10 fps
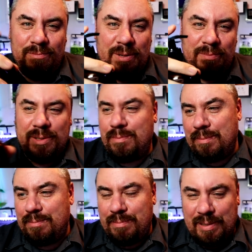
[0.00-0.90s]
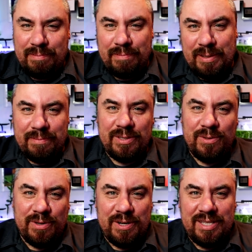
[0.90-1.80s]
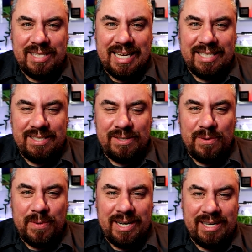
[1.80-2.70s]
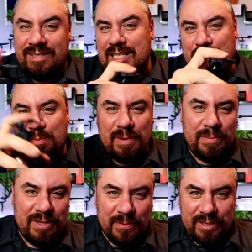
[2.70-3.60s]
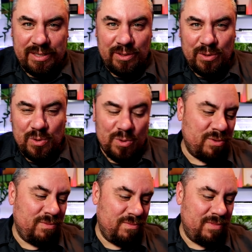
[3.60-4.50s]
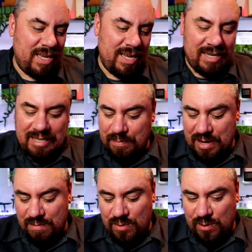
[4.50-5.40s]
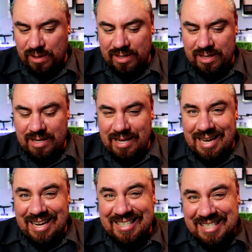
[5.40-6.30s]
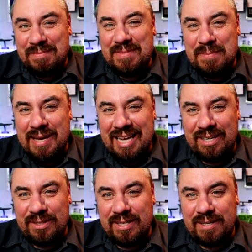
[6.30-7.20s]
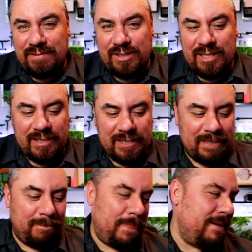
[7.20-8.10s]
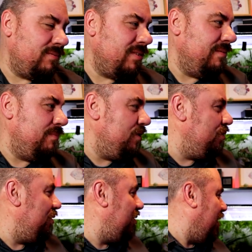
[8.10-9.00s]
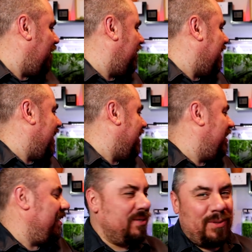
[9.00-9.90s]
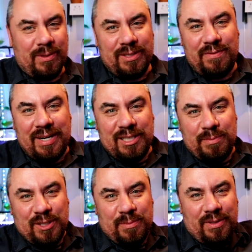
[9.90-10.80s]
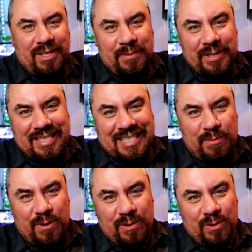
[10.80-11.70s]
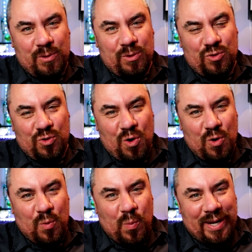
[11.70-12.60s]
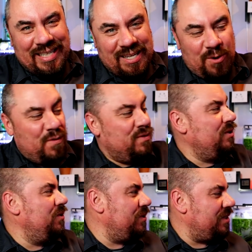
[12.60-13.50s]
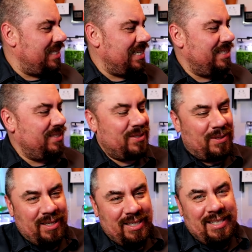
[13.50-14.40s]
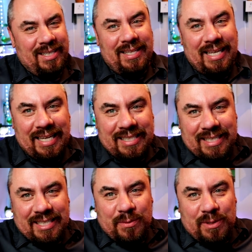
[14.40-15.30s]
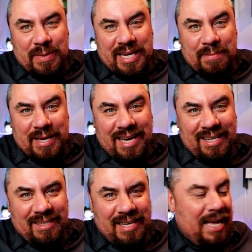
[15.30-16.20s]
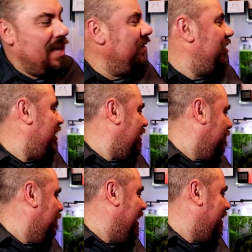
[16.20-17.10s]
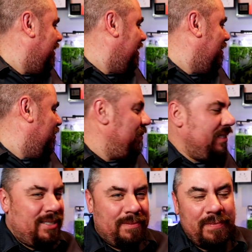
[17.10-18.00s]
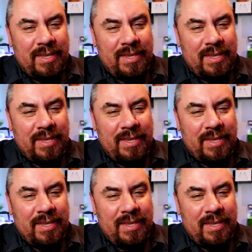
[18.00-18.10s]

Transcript: Pump, pump, pump, pump, go around the tanks that require it, double pump in the ones that do uh, need a bit more. And I seem to be getting good enough results. I've, I've used other tanks to go as far as possible the other way to see what goes wrong when you overdose things, or hence this one being a bit algae mental at the moment.